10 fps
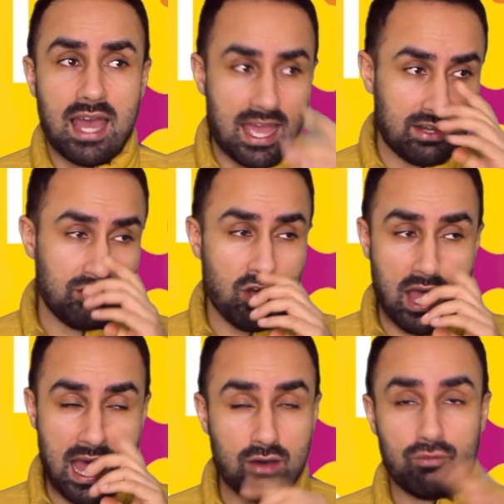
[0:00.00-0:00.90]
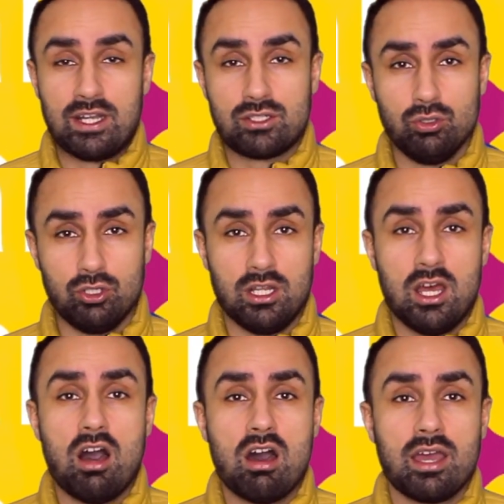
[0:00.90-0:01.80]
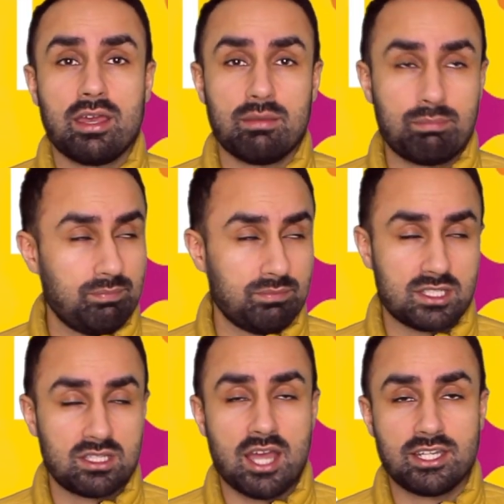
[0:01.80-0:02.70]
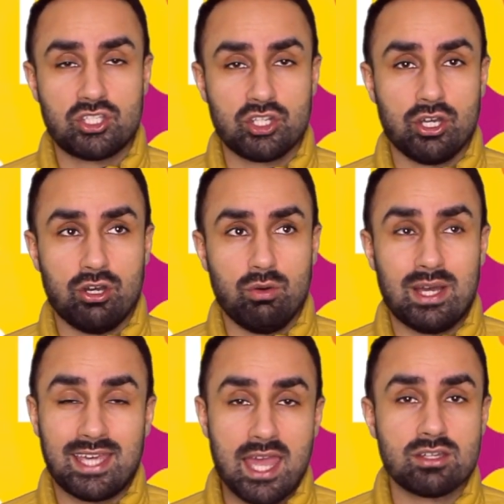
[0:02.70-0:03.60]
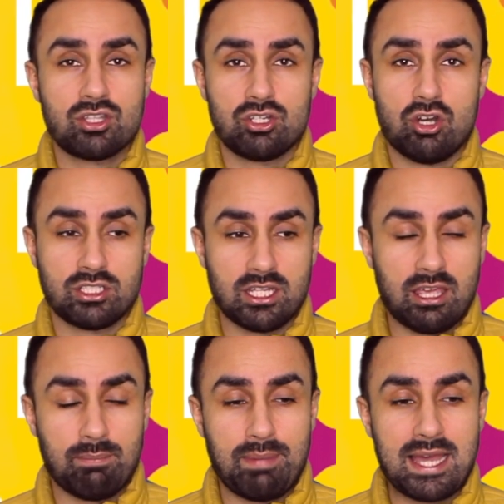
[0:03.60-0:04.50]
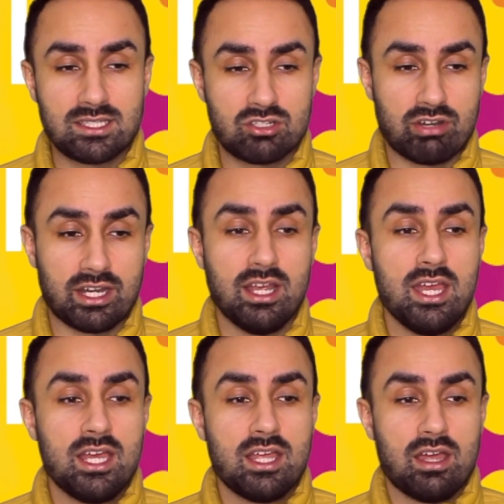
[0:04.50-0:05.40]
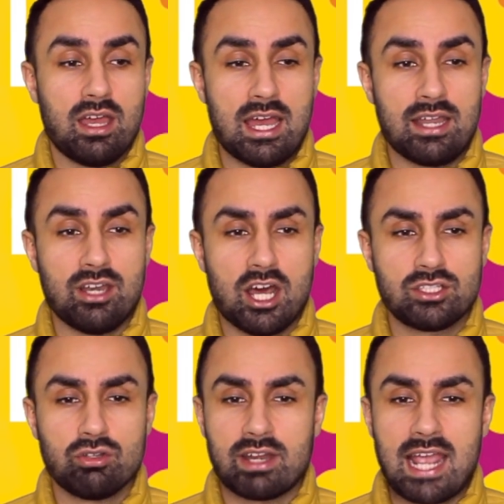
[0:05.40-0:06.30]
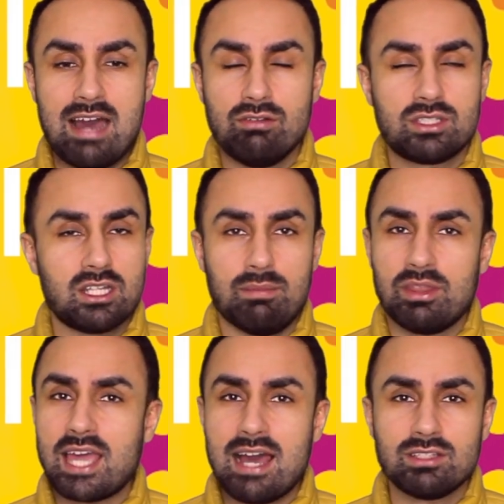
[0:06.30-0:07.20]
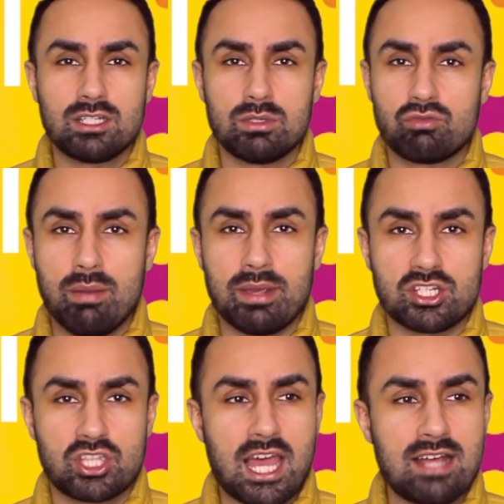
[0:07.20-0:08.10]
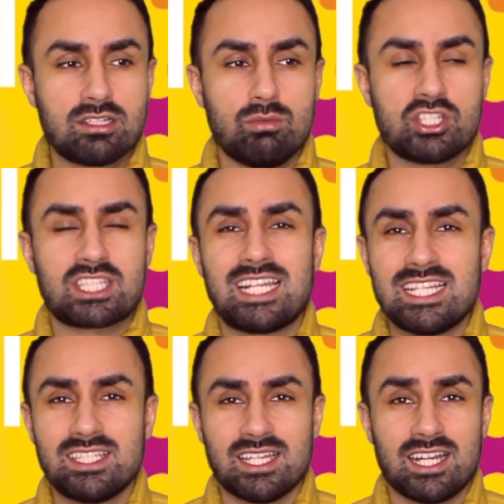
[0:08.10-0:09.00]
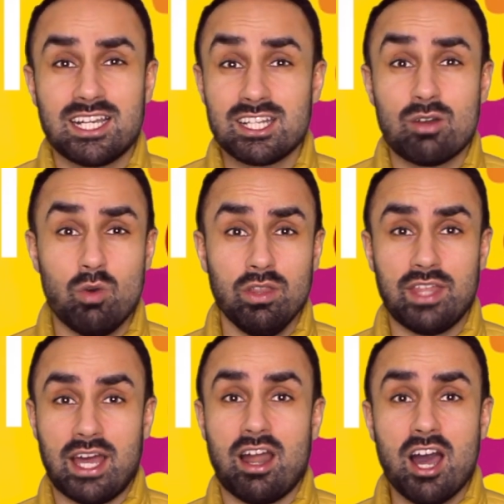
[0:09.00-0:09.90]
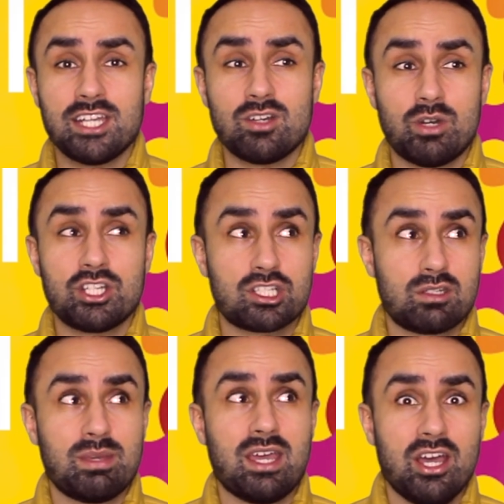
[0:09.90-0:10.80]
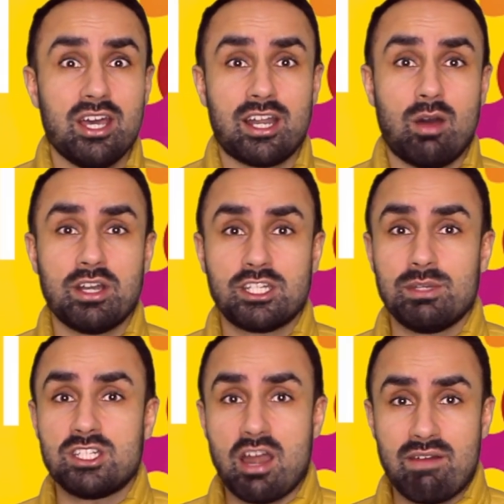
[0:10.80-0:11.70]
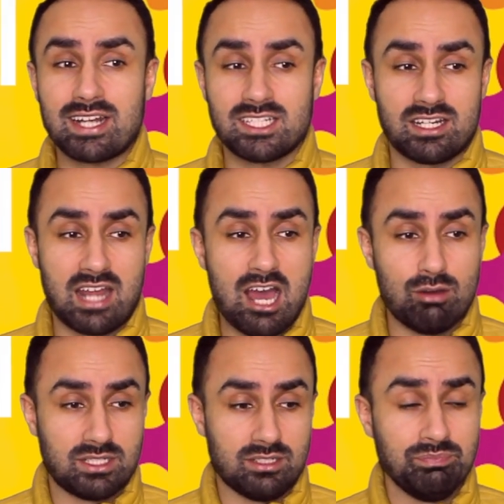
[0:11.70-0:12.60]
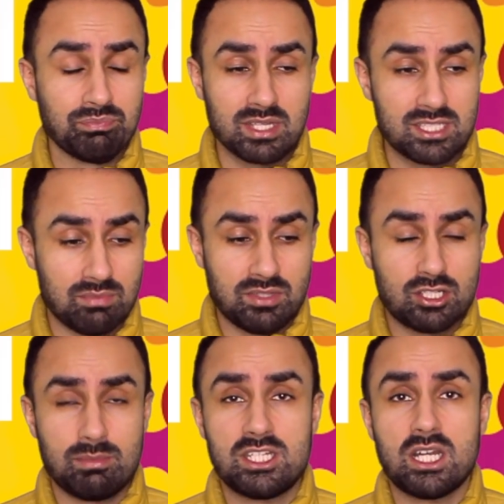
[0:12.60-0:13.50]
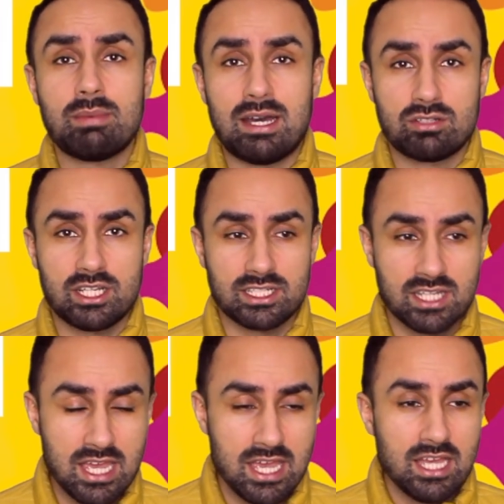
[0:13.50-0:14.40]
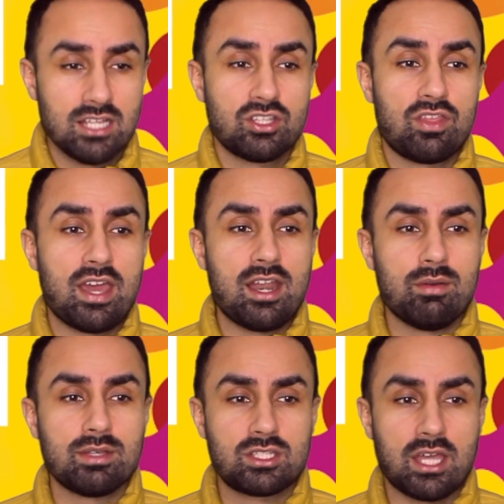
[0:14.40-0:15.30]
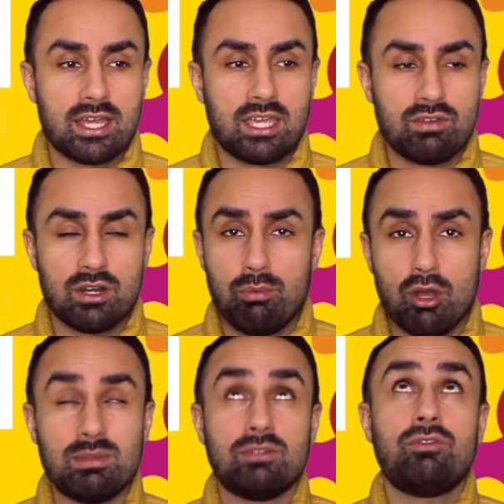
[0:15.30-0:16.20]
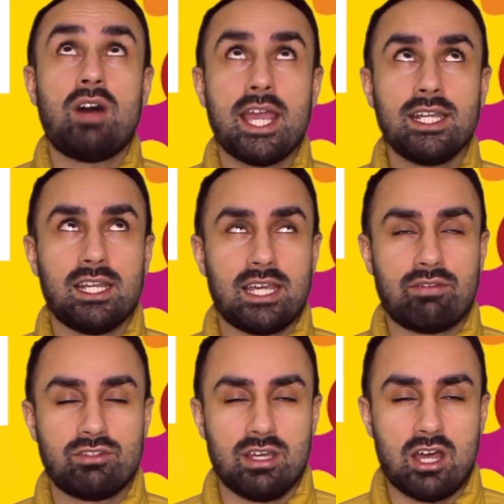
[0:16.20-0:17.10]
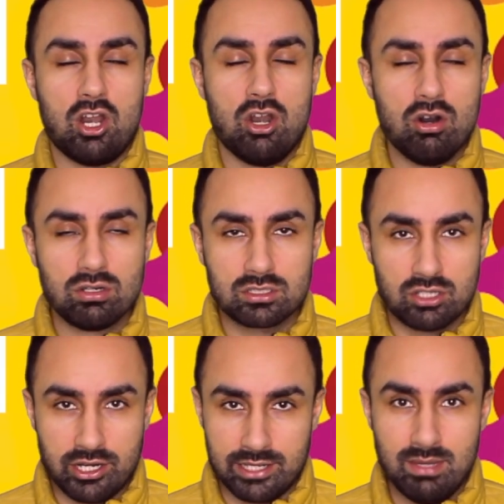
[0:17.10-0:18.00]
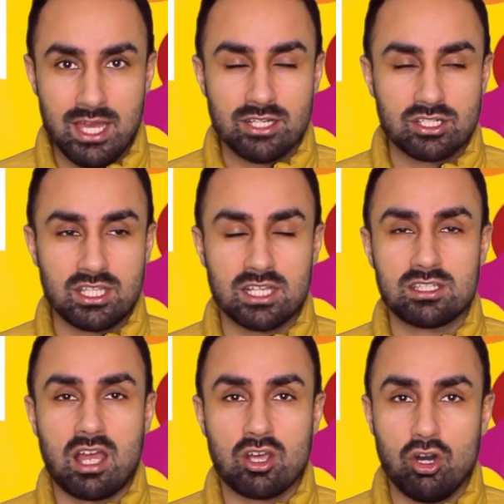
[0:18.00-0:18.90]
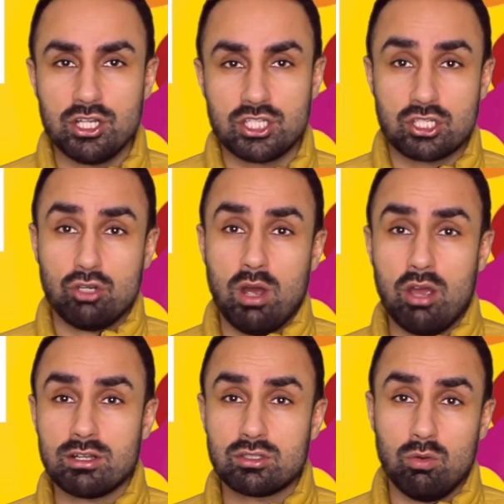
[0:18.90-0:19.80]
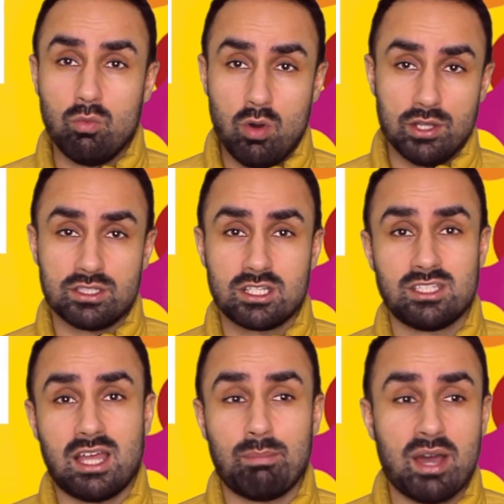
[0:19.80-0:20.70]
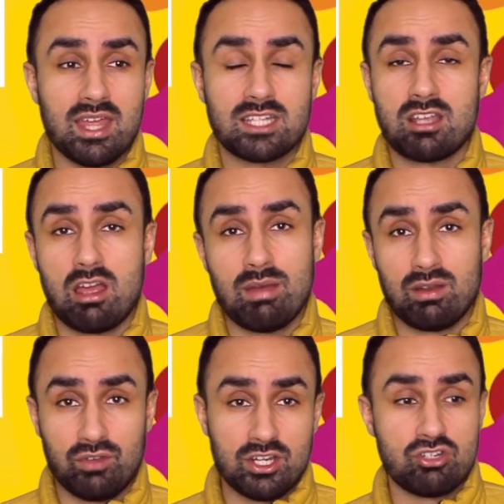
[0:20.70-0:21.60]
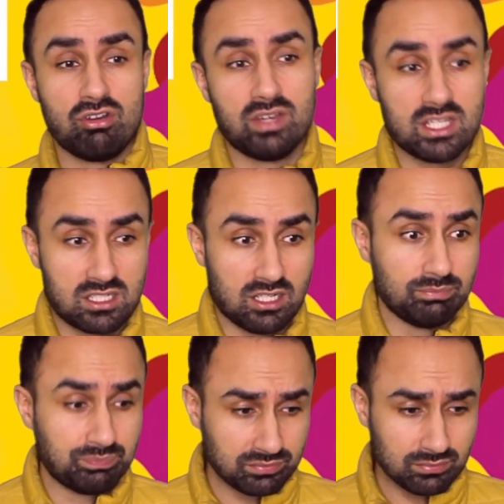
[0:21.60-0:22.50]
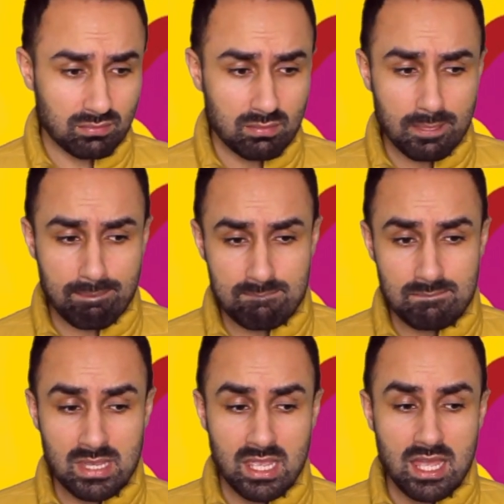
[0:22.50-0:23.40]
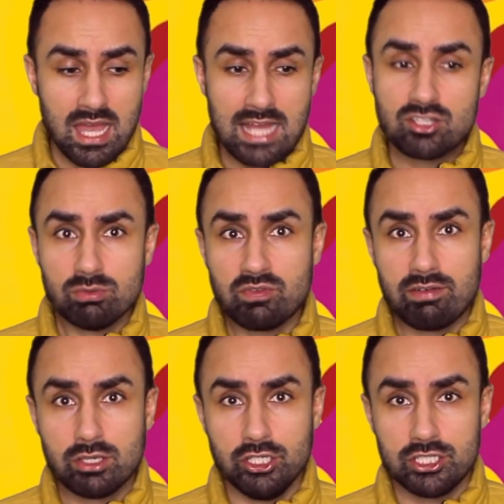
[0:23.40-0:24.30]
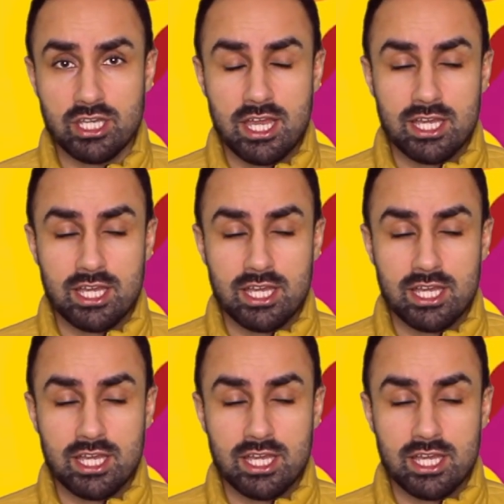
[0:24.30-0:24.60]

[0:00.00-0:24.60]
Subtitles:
and not helpful at all. I decided to go again to the doctor and keep pestering. And I saw a counsellor, but the counsellor was rubbish. The counsellor would just listen, and I didn't want that. I didn't want it just to be heard. I wanted to be directed and helped and something to be done about it. So then I was given an appointment, finally, after a long time, to see a psychologist who I only saw once, because that by that time I had finished university. And she was very good.